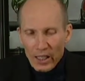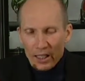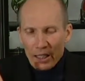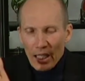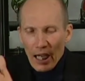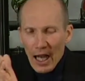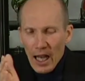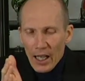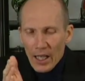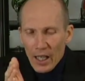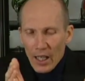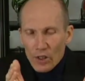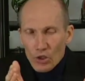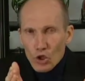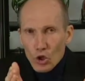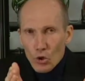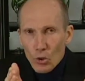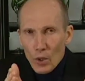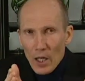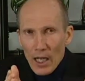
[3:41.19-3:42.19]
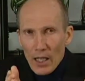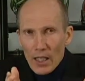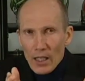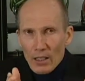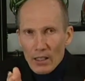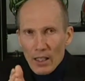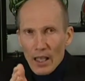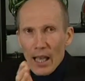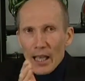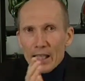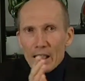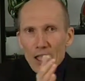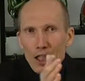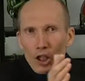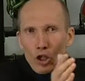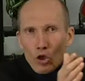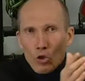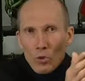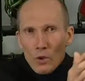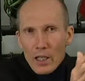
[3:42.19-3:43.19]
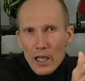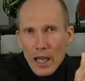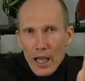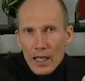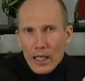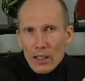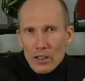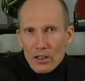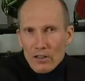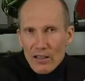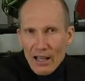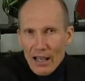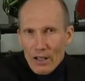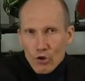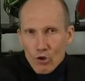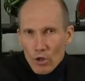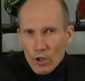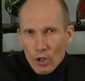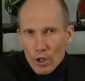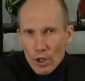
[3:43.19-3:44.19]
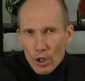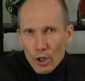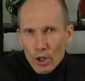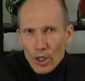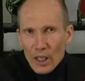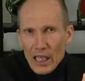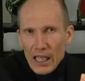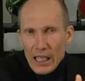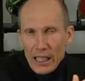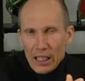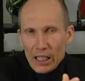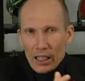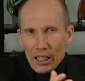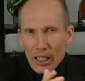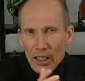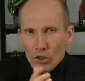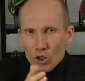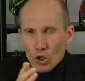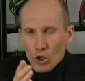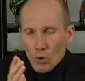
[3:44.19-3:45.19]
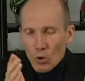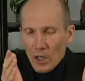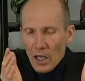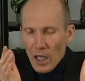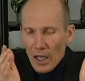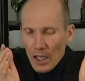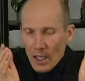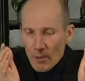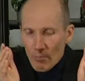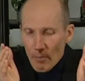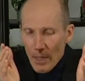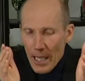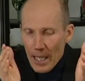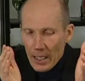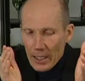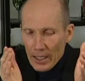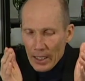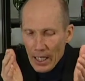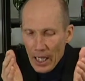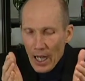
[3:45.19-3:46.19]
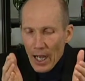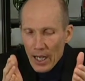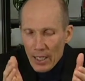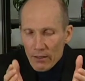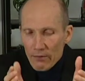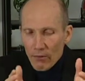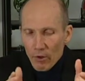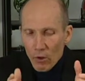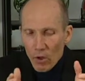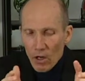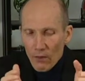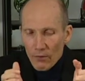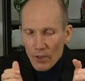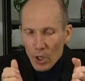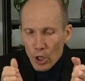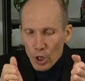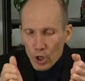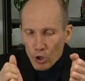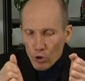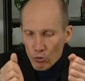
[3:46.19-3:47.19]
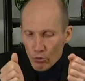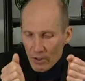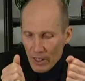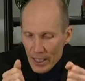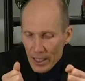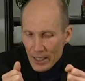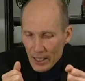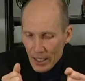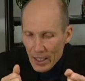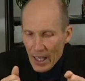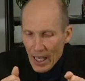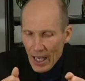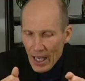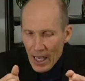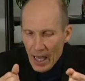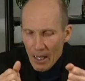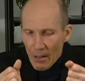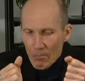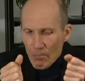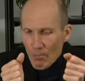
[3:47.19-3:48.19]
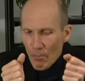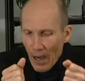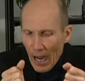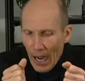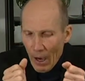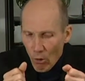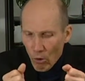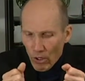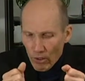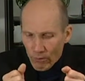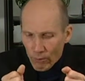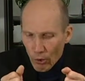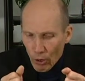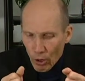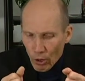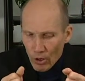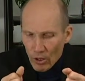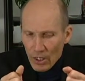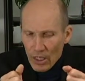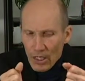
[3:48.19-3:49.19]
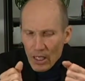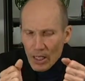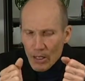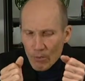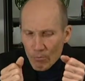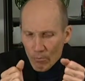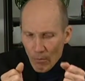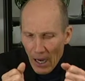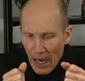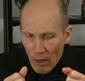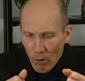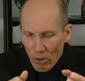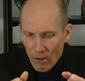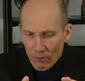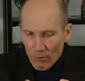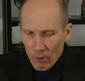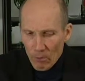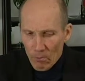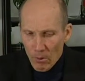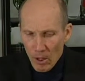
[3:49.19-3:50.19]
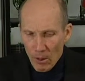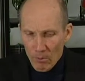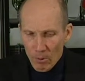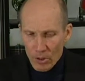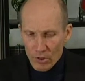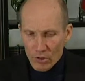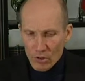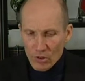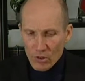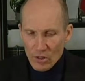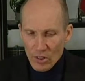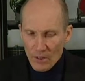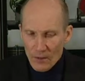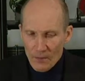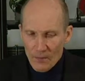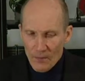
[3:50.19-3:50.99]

God has created, like He created nature, He has created mankind for a very unique and powerful, powerful purpose.